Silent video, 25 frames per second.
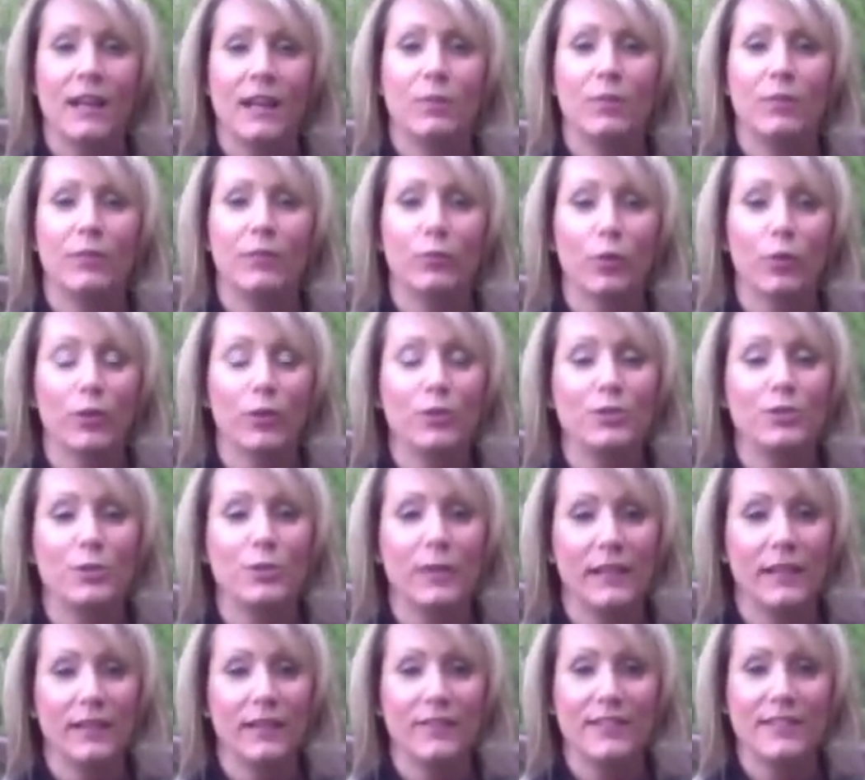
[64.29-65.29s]
Before you do
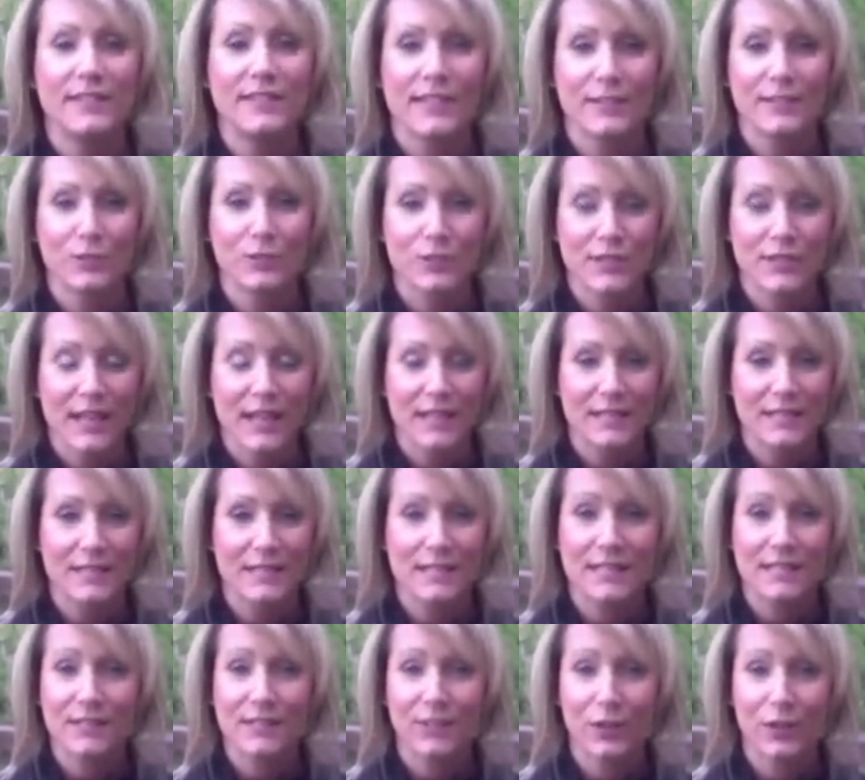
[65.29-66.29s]
any of these exercises,
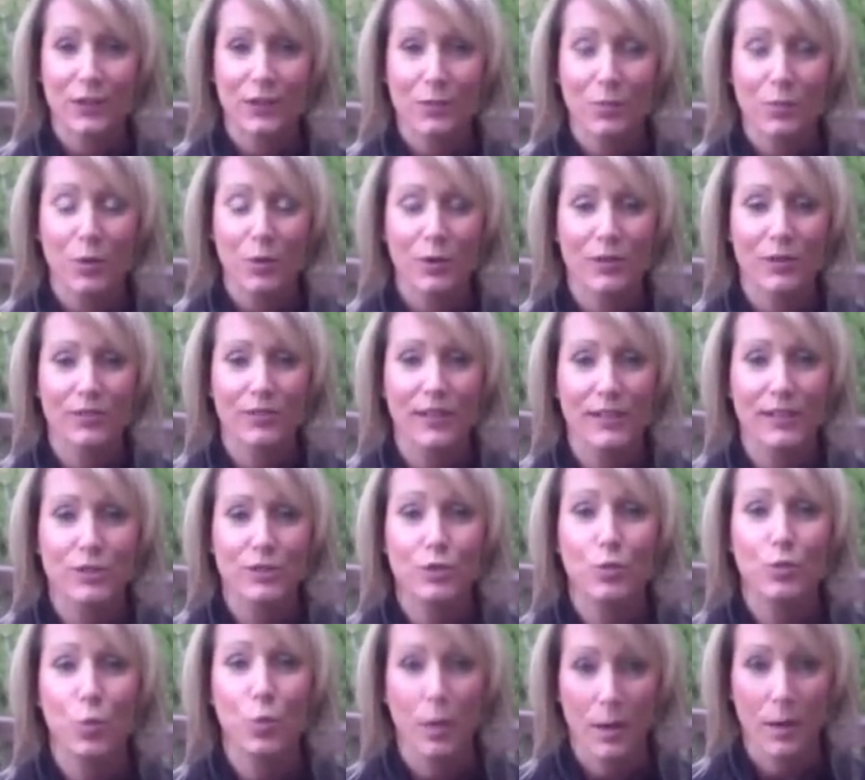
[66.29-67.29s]
it's very important that
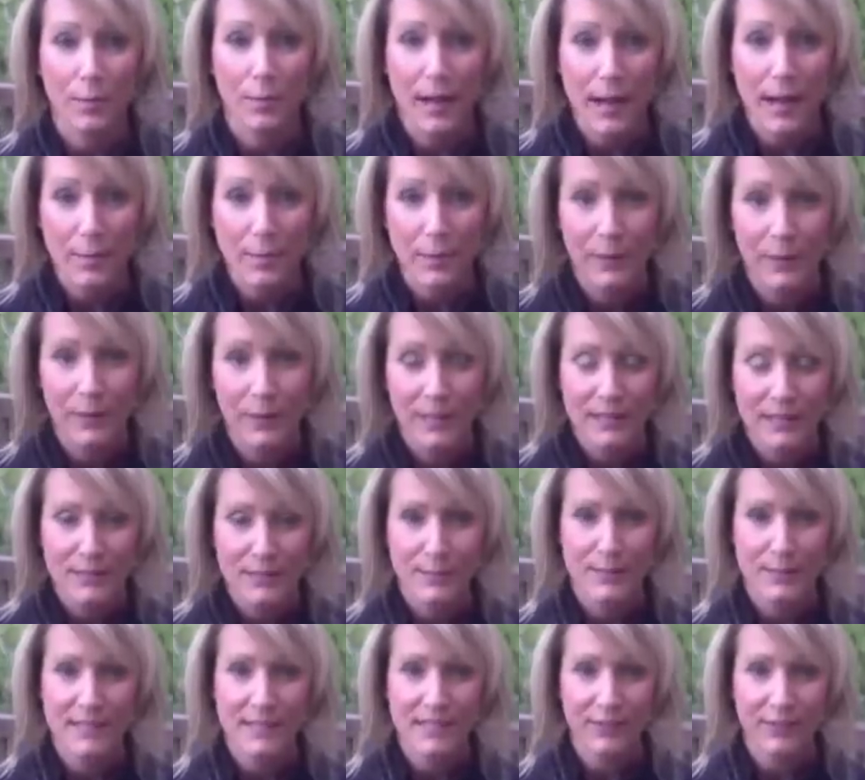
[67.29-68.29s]
you warm up,
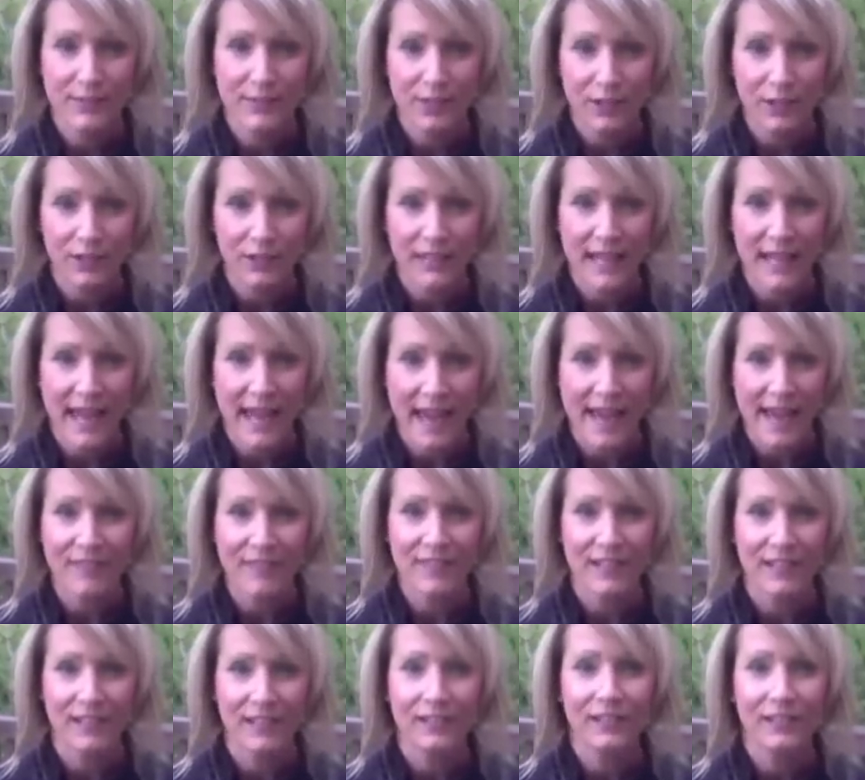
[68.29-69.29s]
specifically
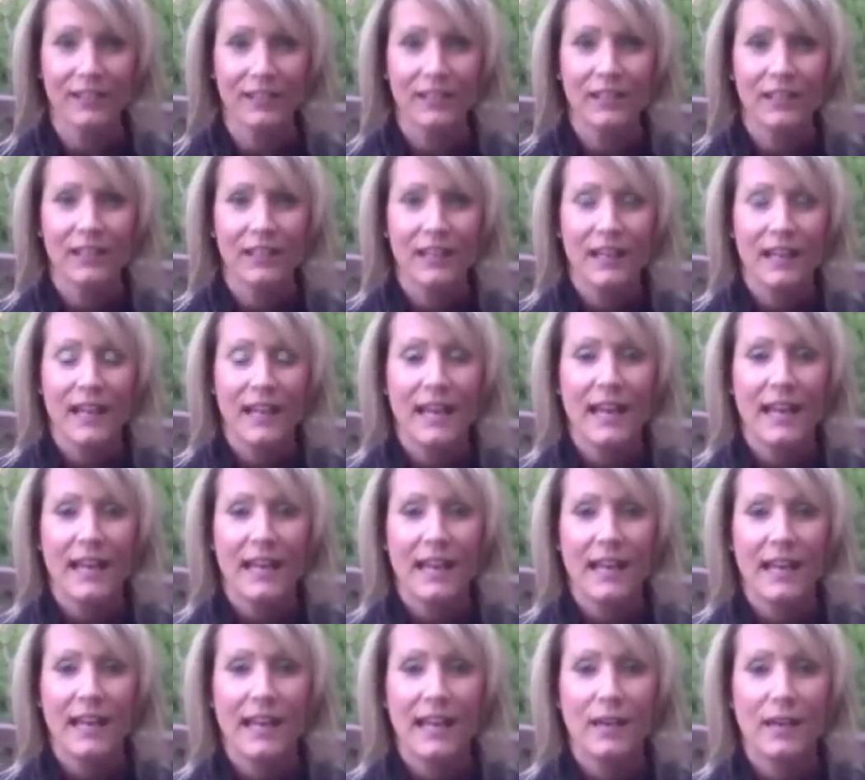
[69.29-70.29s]
having
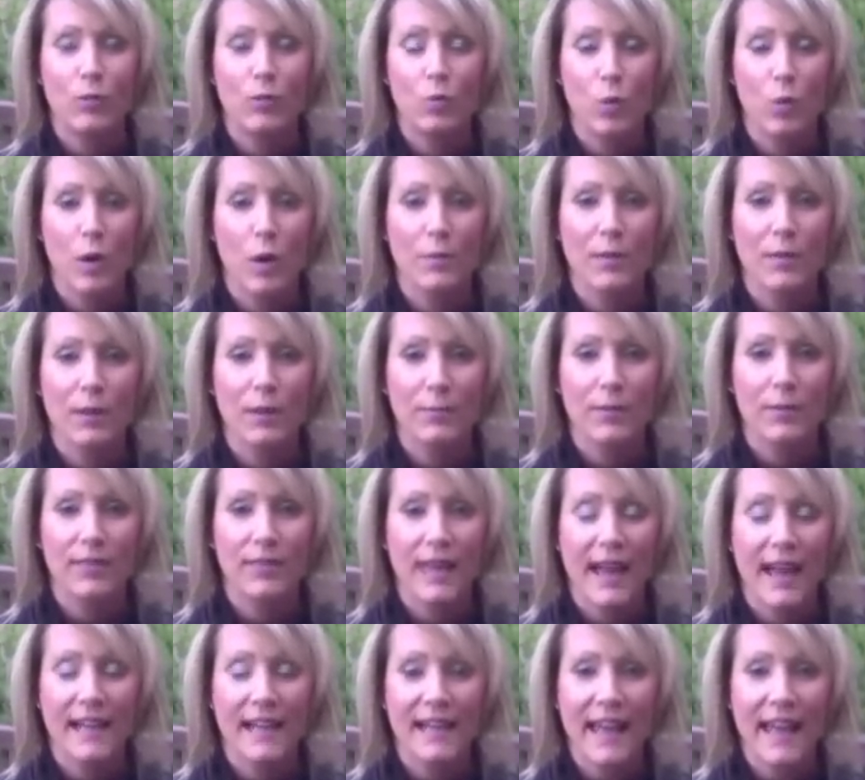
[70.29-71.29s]
a warm up
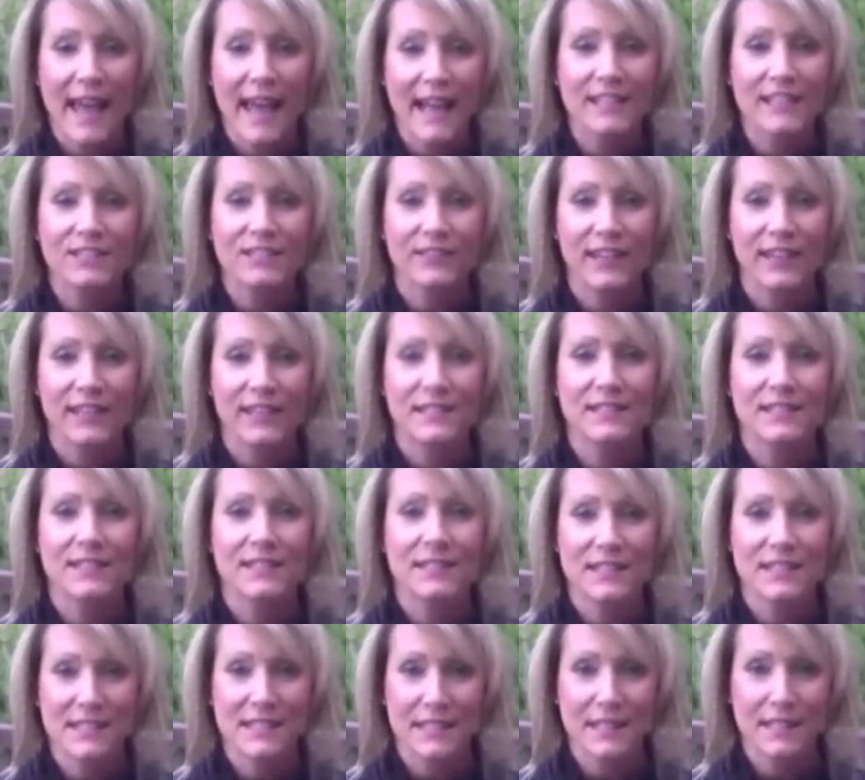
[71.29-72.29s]
that activates
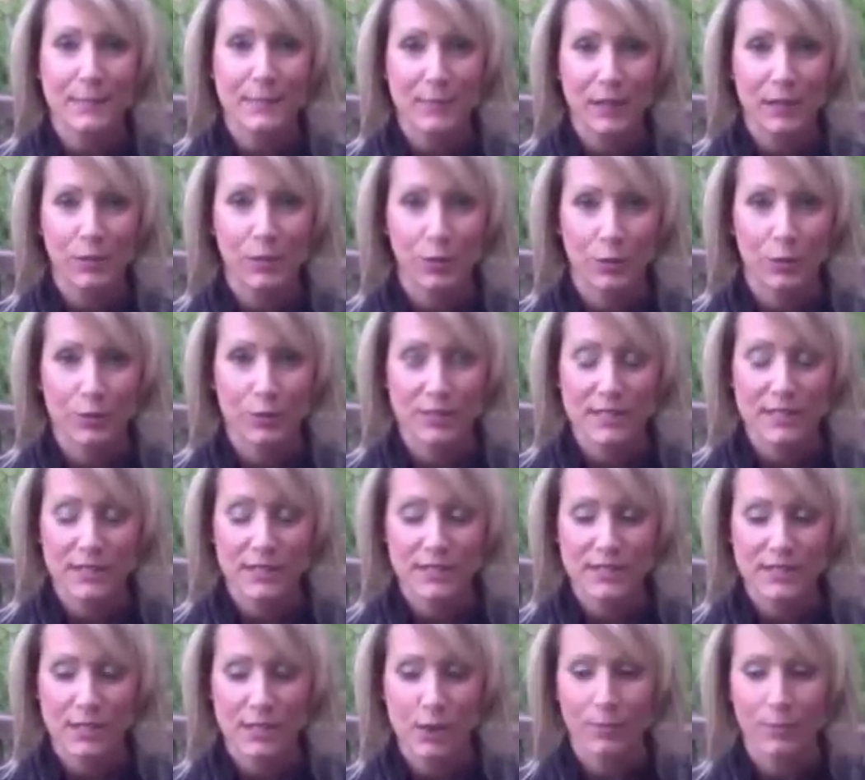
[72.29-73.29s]
sleepy glutes.
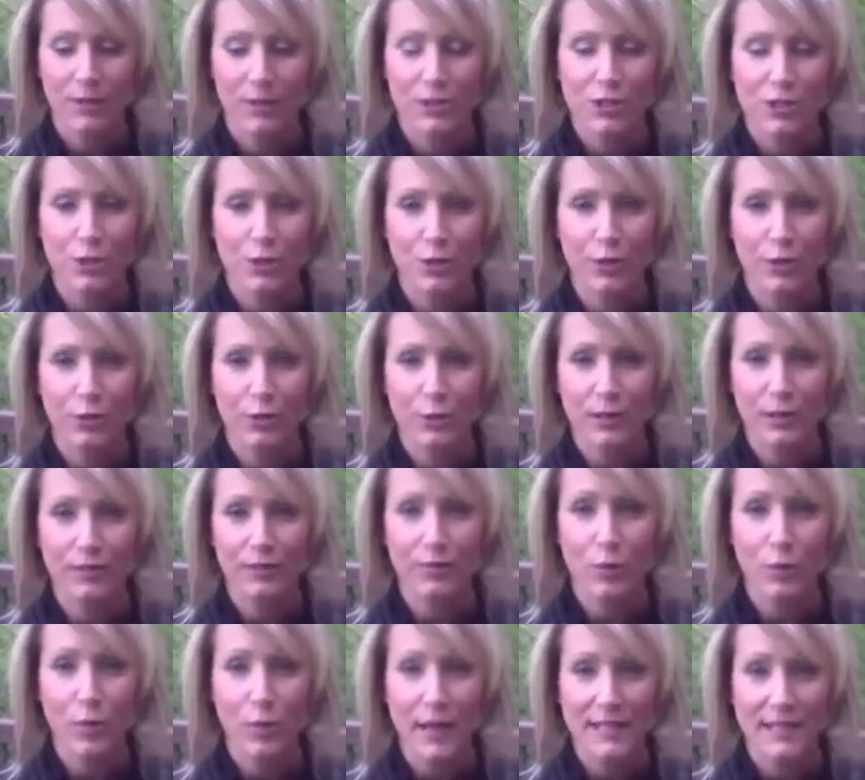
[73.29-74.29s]
So I'm going to show you three of
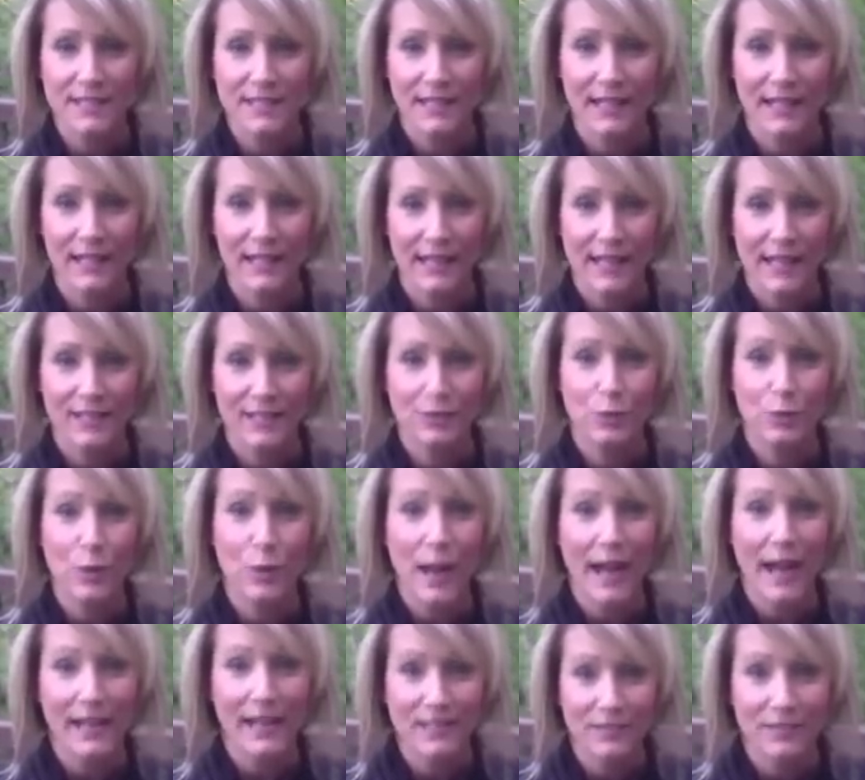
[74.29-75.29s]
the ways that I like to
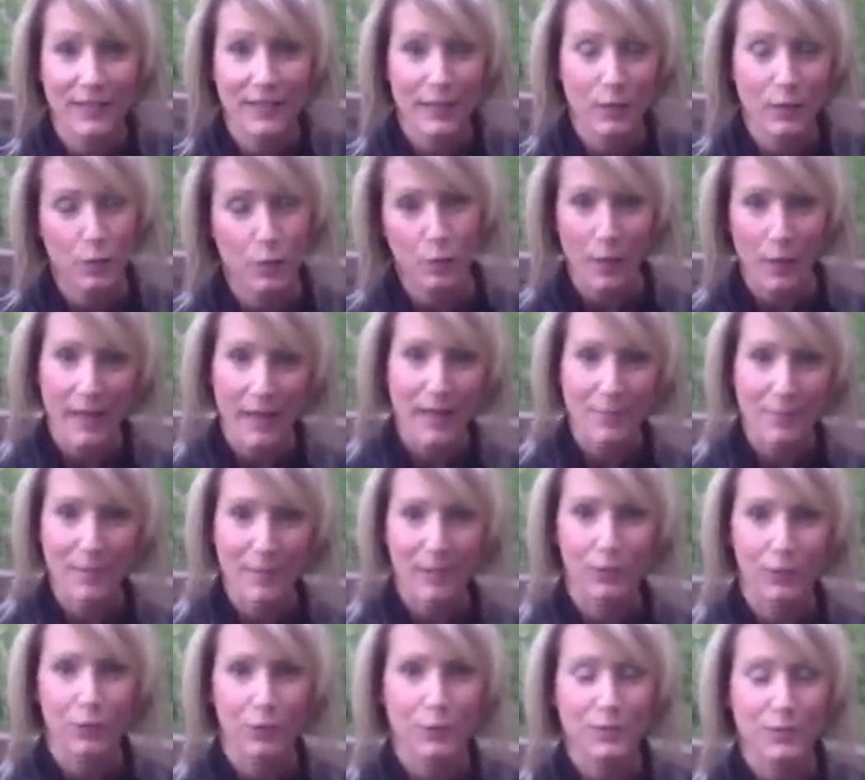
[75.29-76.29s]
activate or wake up my
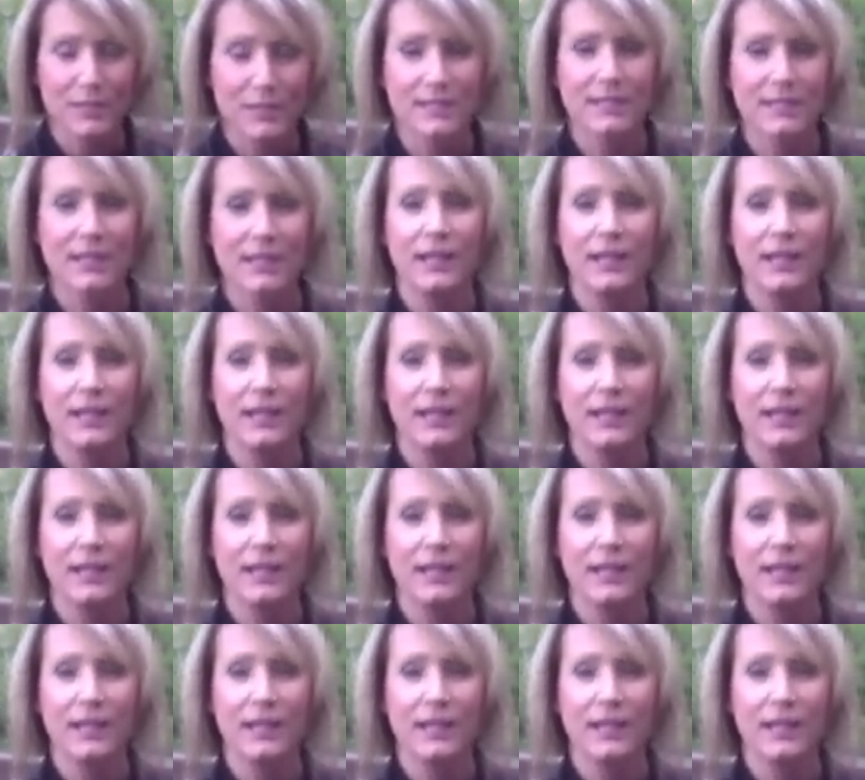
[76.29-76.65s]
glutes.